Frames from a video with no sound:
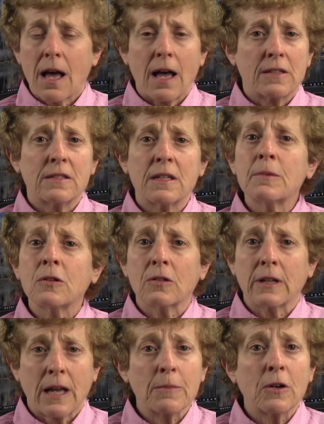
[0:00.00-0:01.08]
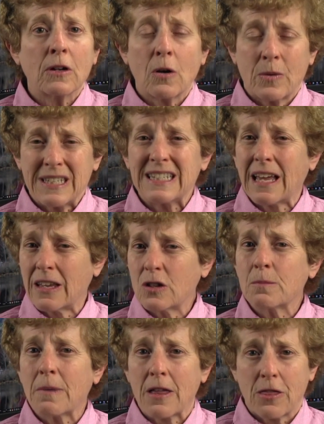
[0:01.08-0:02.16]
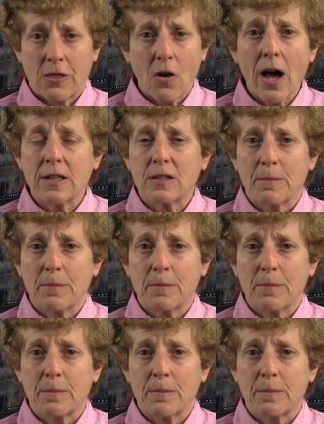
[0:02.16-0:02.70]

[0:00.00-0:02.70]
And similarly, I'm going to always tell you my thoughts